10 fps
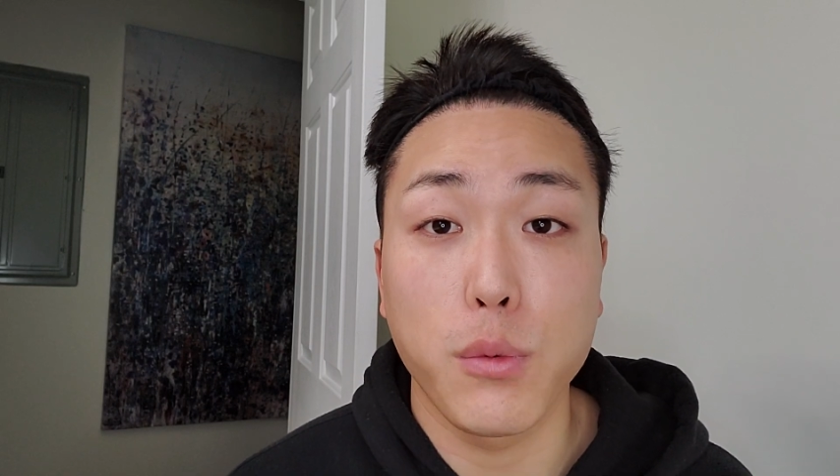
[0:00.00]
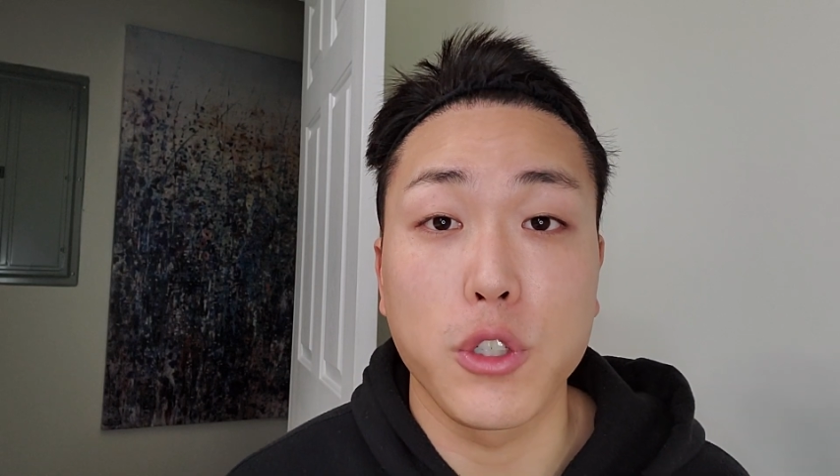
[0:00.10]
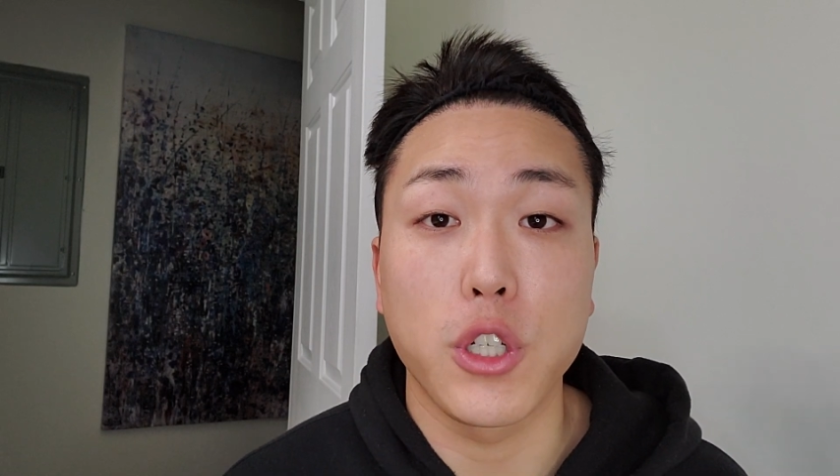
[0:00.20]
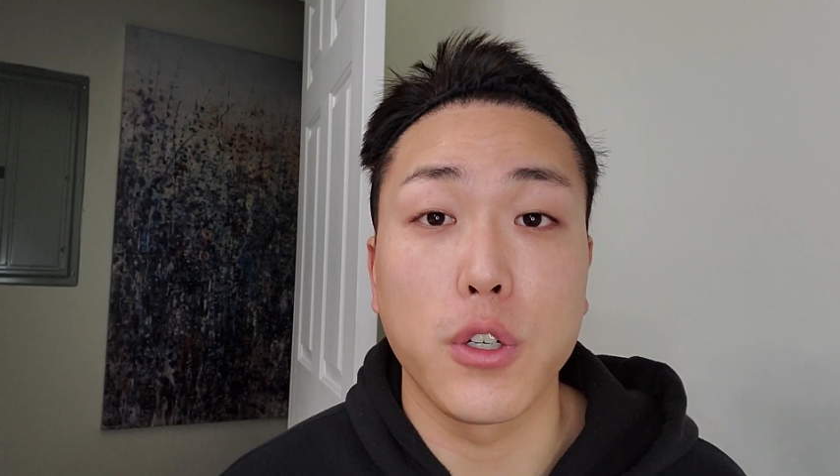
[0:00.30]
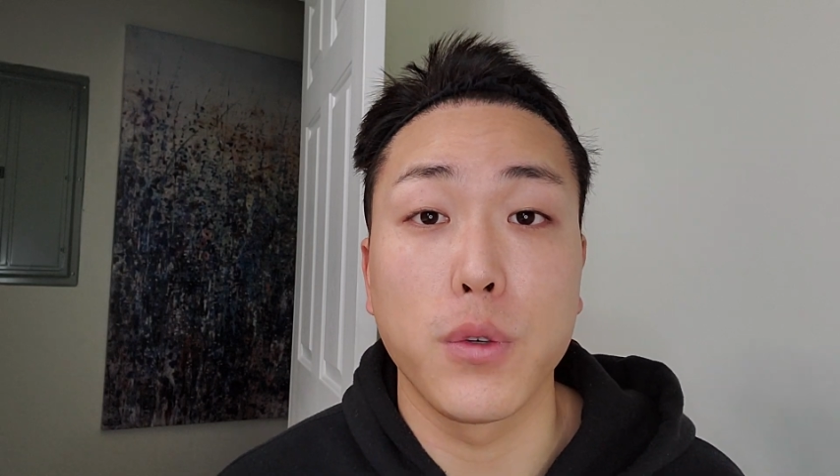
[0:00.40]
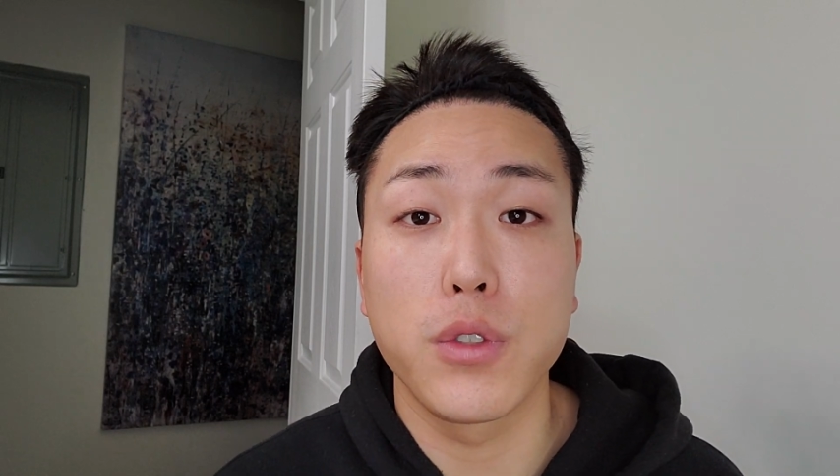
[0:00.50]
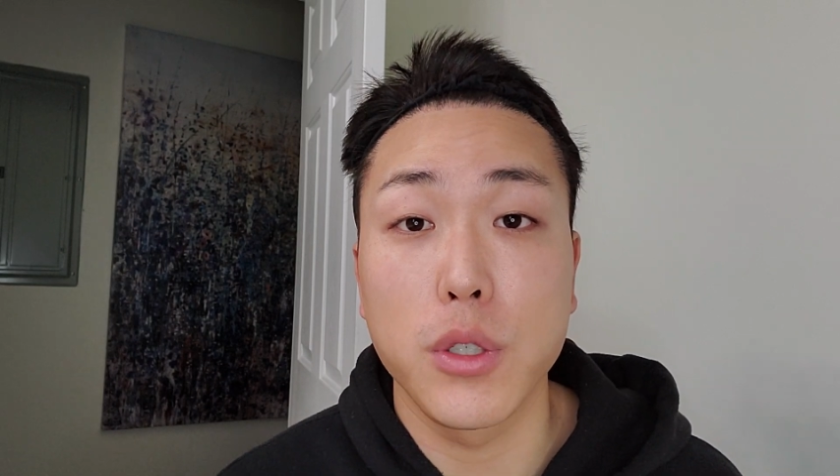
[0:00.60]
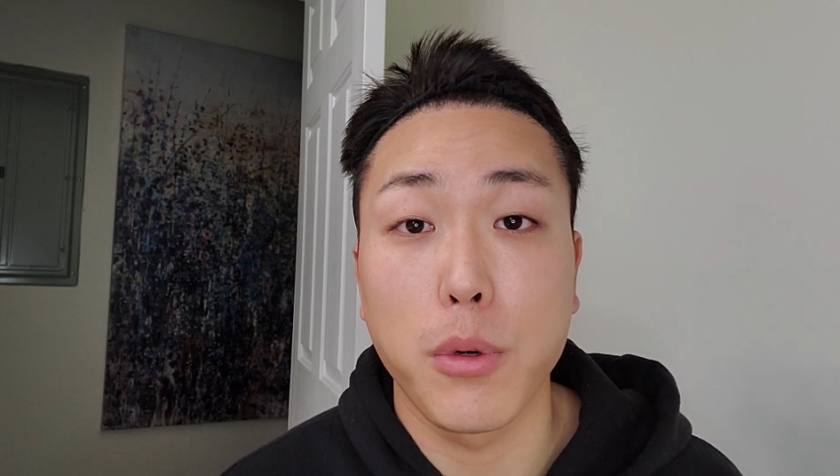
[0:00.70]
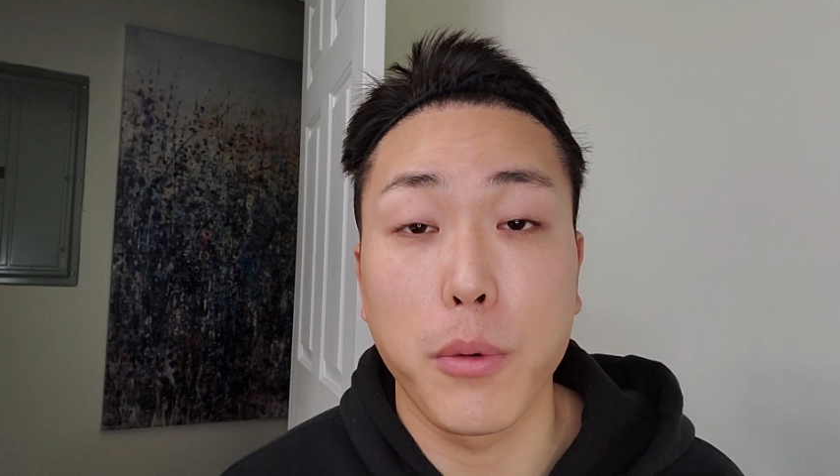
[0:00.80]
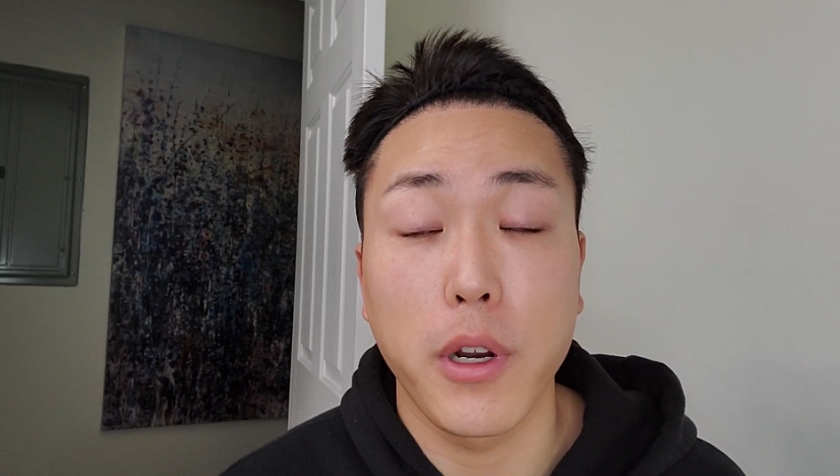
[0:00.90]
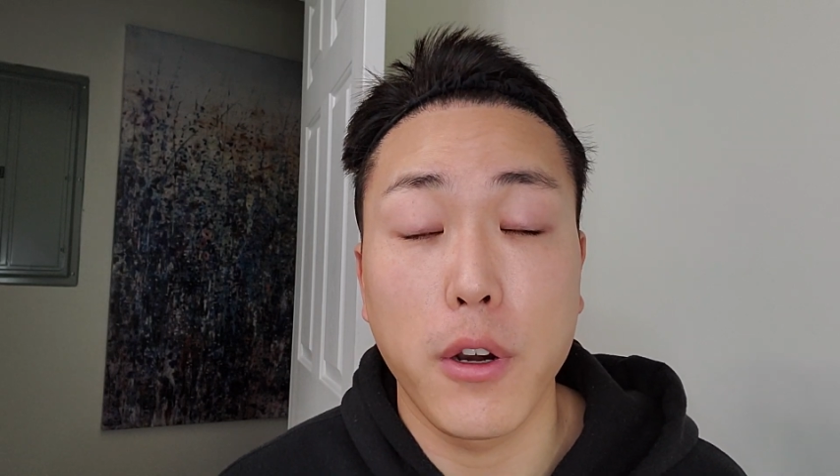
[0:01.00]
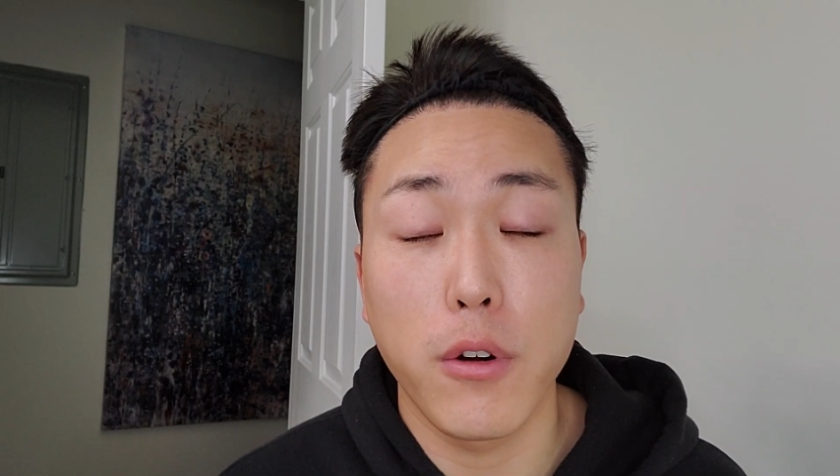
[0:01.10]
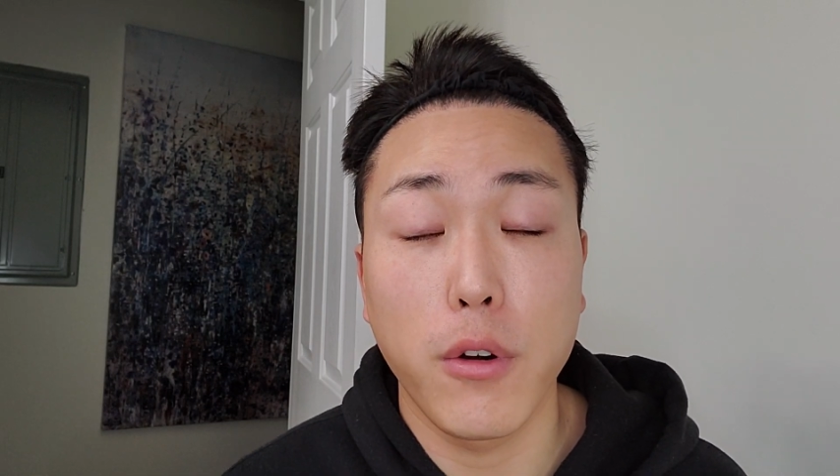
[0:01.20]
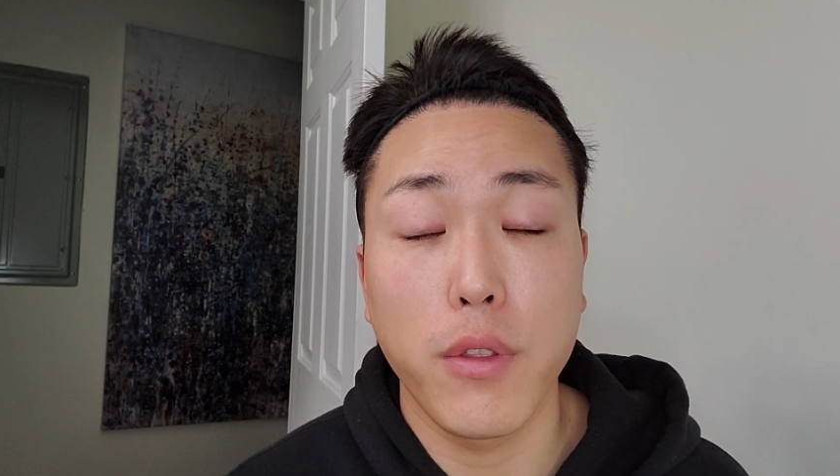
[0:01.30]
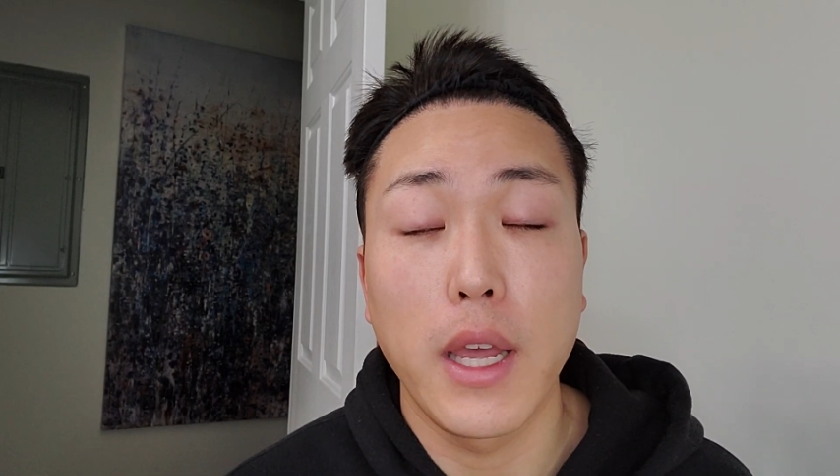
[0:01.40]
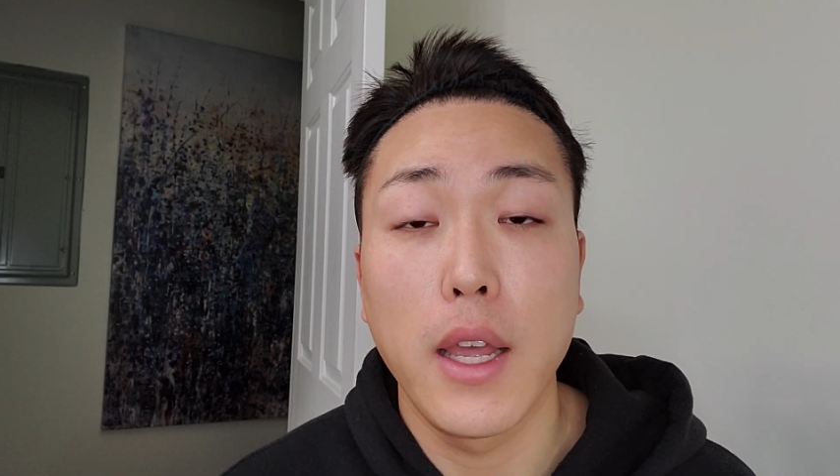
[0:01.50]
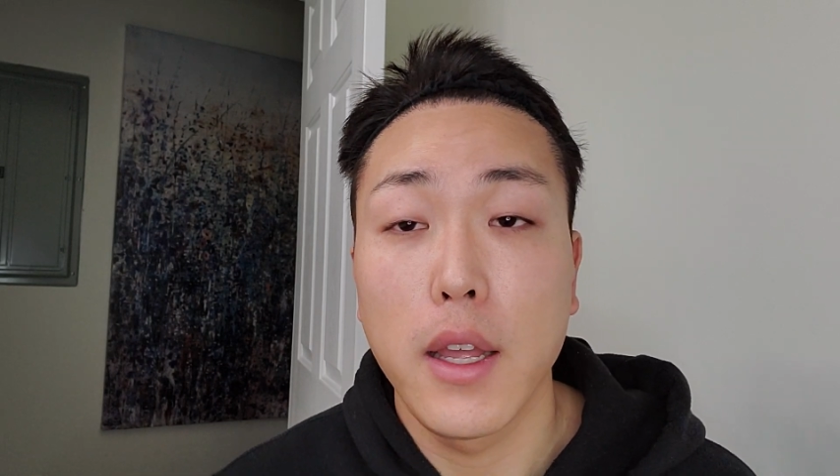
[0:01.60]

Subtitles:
which are known to promote hair growth,